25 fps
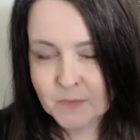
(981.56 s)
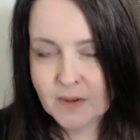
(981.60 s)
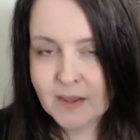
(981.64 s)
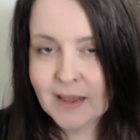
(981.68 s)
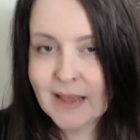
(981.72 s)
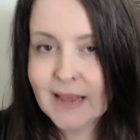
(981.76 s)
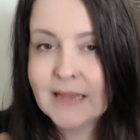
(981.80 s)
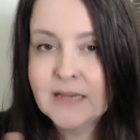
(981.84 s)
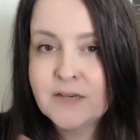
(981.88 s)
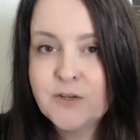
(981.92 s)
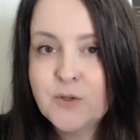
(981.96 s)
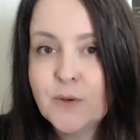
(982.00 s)

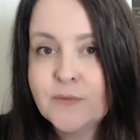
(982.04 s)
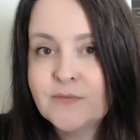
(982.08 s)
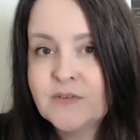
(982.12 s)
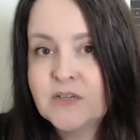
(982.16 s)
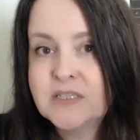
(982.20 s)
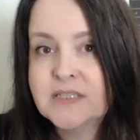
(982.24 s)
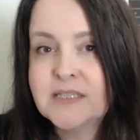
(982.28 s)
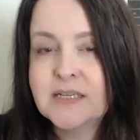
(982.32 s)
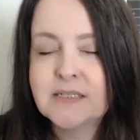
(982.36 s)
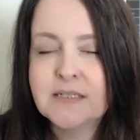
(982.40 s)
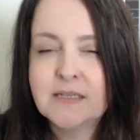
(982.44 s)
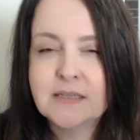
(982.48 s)
and you have to
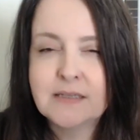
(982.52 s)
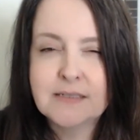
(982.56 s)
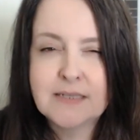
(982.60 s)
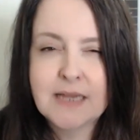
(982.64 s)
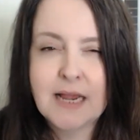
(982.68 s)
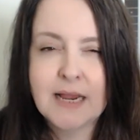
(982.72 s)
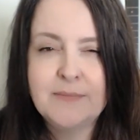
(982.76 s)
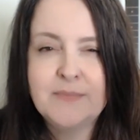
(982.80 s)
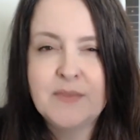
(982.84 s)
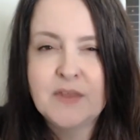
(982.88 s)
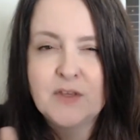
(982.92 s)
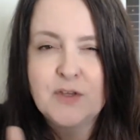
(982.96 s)
stick to the
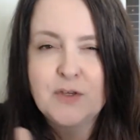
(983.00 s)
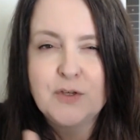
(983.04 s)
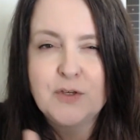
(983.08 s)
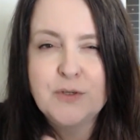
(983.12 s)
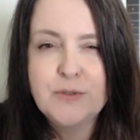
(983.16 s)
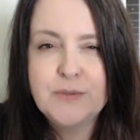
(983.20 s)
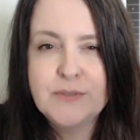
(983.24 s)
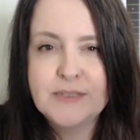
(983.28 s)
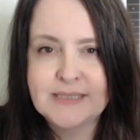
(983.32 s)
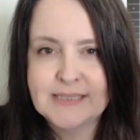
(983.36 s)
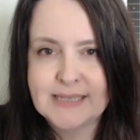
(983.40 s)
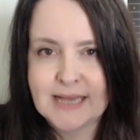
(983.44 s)
time that
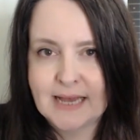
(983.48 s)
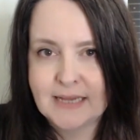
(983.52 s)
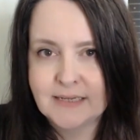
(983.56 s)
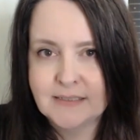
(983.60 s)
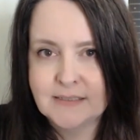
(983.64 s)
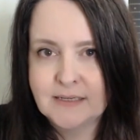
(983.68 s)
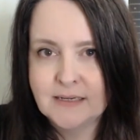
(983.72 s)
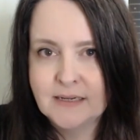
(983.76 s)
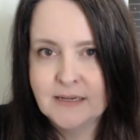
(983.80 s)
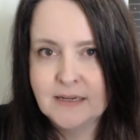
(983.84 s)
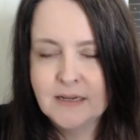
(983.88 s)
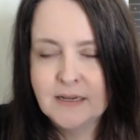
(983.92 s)
you
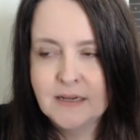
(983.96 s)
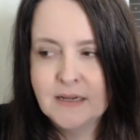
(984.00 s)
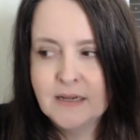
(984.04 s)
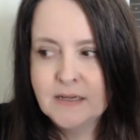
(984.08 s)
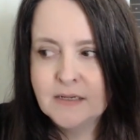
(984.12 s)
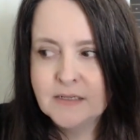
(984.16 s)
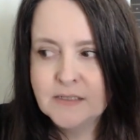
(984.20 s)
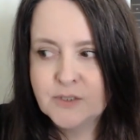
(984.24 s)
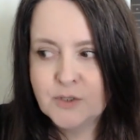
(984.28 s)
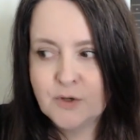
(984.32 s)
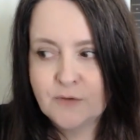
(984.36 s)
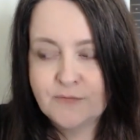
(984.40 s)
set.
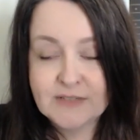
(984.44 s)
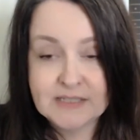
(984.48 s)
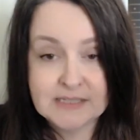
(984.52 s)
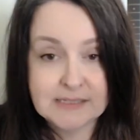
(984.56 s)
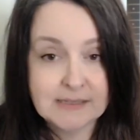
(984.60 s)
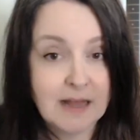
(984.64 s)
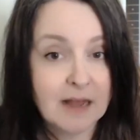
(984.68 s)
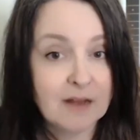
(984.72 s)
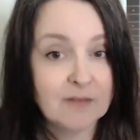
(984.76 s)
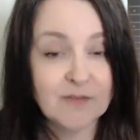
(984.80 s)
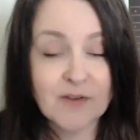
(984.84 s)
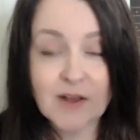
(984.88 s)
So if it's
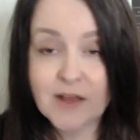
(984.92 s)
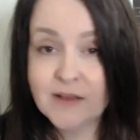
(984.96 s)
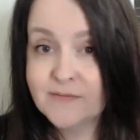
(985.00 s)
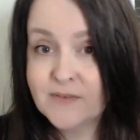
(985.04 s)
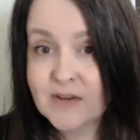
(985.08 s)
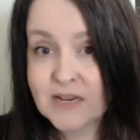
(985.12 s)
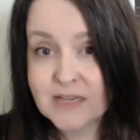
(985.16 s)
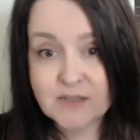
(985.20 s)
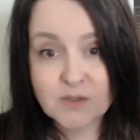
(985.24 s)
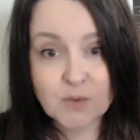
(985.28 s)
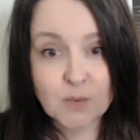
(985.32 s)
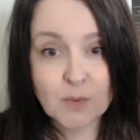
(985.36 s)
not 5
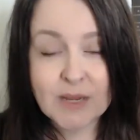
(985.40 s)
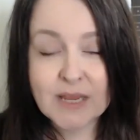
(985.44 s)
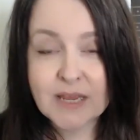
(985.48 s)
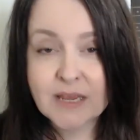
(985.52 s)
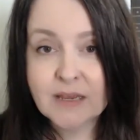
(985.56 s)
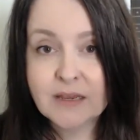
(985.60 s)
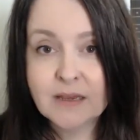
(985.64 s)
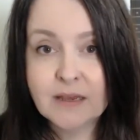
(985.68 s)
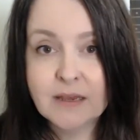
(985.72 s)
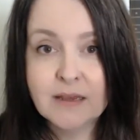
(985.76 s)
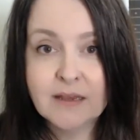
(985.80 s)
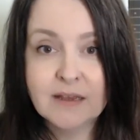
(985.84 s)
days a
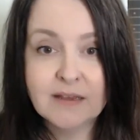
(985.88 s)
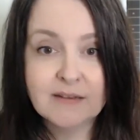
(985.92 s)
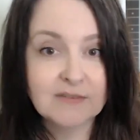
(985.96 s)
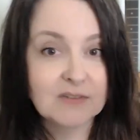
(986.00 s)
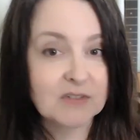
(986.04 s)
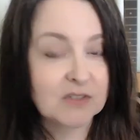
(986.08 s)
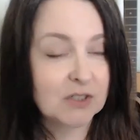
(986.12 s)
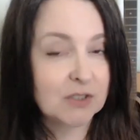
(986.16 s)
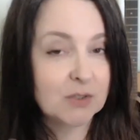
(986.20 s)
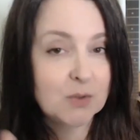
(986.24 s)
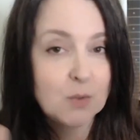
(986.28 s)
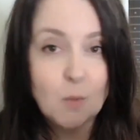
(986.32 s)
week, if
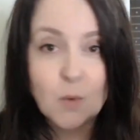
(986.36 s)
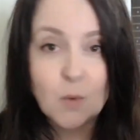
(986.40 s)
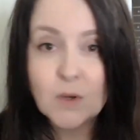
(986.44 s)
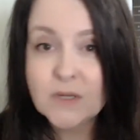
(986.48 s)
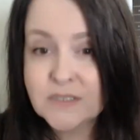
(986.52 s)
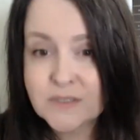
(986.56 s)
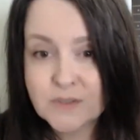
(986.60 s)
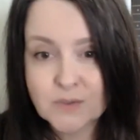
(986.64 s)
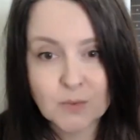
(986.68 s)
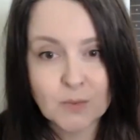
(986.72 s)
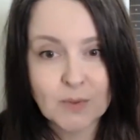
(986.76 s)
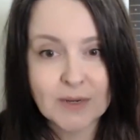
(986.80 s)
it's just
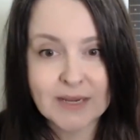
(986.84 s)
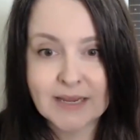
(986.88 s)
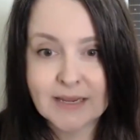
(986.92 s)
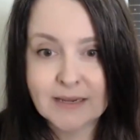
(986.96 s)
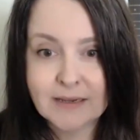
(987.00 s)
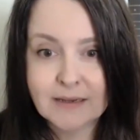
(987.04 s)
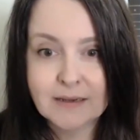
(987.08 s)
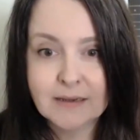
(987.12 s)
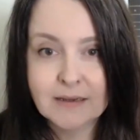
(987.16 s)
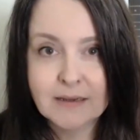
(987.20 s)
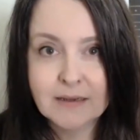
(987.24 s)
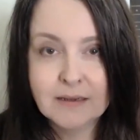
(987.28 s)
once a
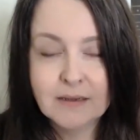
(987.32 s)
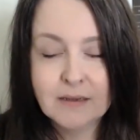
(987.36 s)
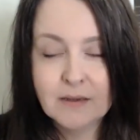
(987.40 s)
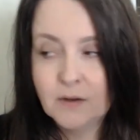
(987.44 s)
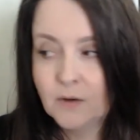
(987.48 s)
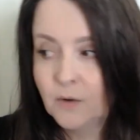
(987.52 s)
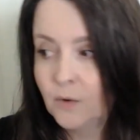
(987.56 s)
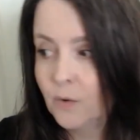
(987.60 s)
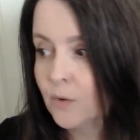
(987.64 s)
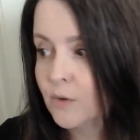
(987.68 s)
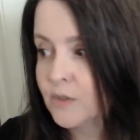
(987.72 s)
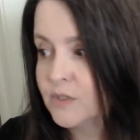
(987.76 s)
week,
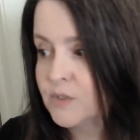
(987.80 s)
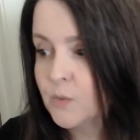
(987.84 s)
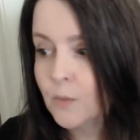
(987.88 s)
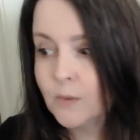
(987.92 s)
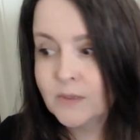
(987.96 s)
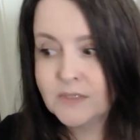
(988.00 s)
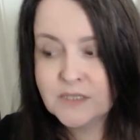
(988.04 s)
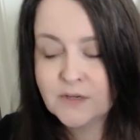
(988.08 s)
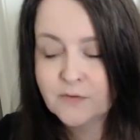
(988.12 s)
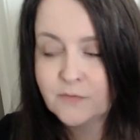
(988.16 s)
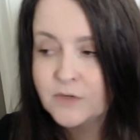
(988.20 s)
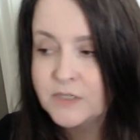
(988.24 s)
or it's
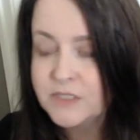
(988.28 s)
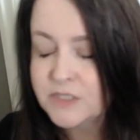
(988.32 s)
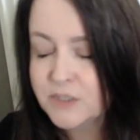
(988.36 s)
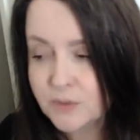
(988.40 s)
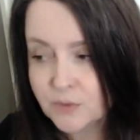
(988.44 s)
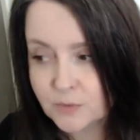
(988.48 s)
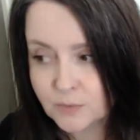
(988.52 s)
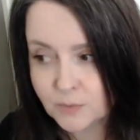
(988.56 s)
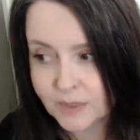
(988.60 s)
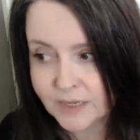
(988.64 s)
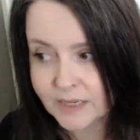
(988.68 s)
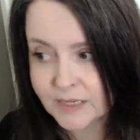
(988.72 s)
once every
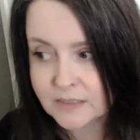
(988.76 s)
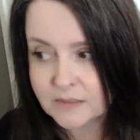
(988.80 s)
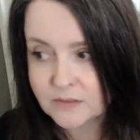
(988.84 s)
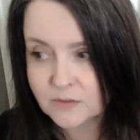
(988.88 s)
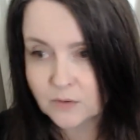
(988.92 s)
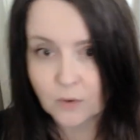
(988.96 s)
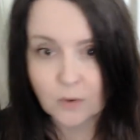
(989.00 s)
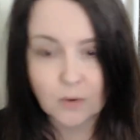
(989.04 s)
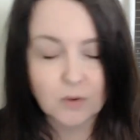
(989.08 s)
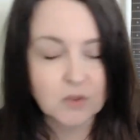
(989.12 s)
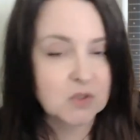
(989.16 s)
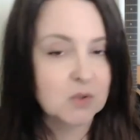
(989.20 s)
2 weeks,
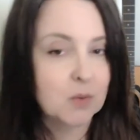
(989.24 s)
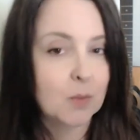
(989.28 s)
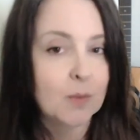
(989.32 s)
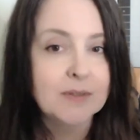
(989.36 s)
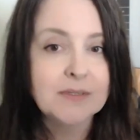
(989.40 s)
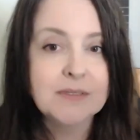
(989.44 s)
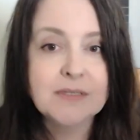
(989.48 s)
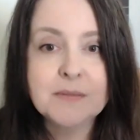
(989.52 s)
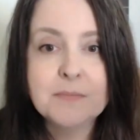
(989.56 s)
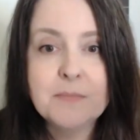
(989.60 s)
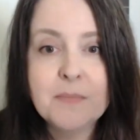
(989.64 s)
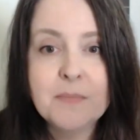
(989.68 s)
or it's
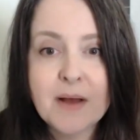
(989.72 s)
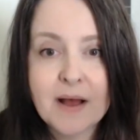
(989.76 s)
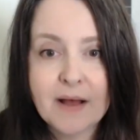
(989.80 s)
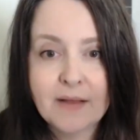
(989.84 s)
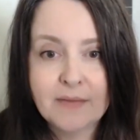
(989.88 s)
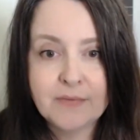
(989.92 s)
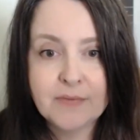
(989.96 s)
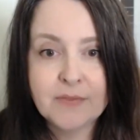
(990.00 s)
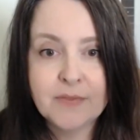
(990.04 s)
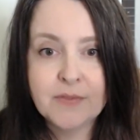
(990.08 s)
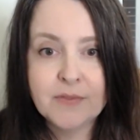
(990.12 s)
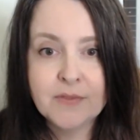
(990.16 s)
once a
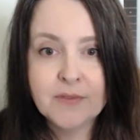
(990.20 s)
month,